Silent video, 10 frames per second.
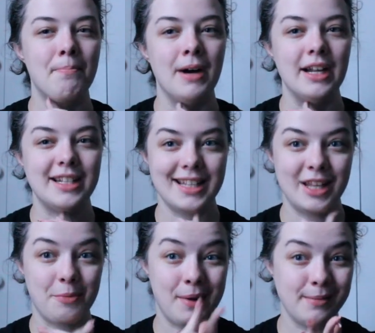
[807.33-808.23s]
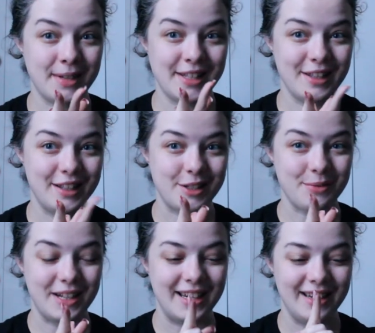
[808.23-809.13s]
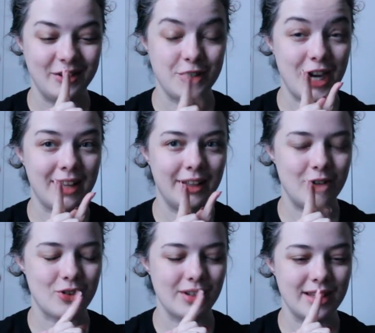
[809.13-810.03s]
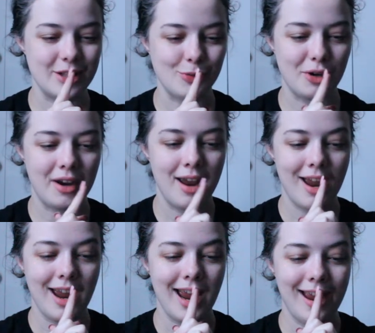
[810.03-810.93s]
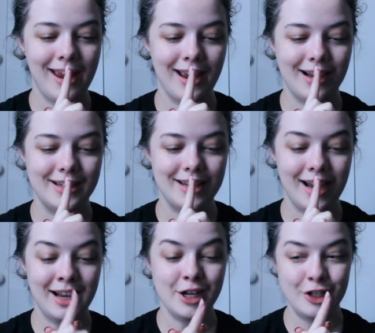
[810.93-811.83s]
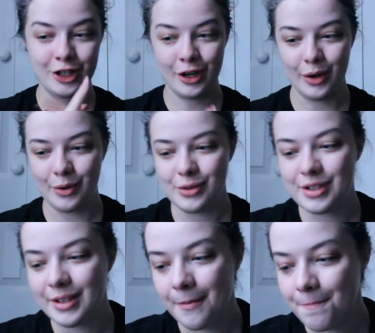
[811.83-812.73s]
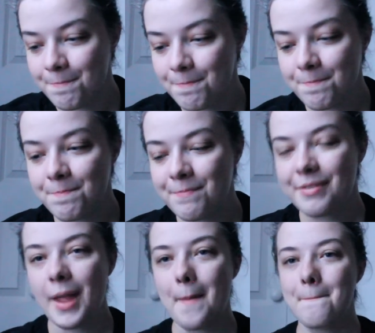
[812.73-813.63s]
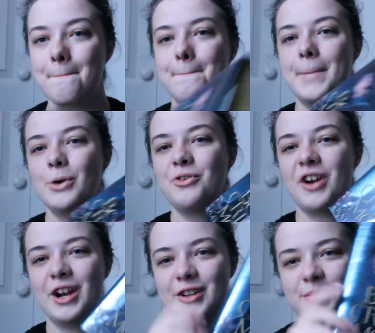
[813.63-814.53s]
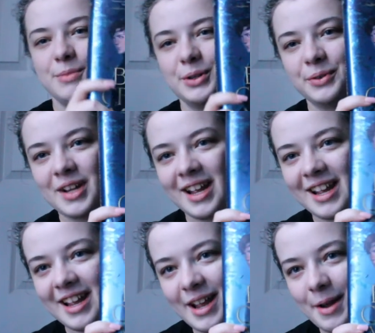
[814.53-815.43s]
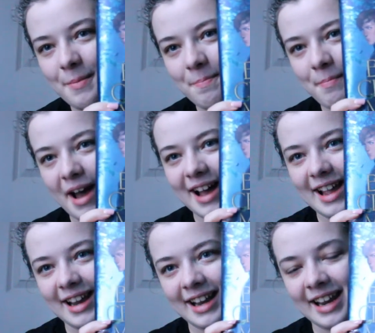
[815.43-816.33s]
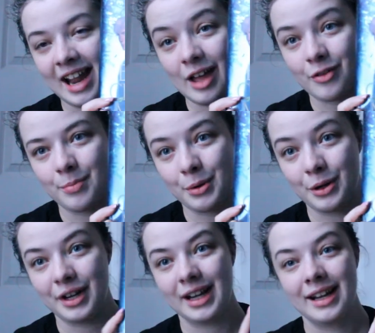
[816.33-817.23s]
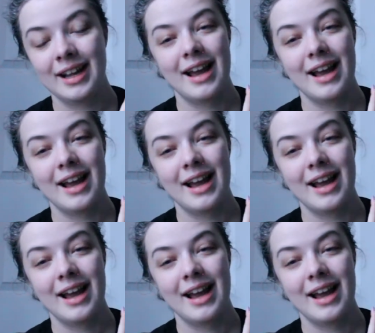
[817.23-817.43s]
but they're pumpkins on this one, or jack-o'-lanterns on this one. And I chose Bonecrier's Moon by Catherine Purdy.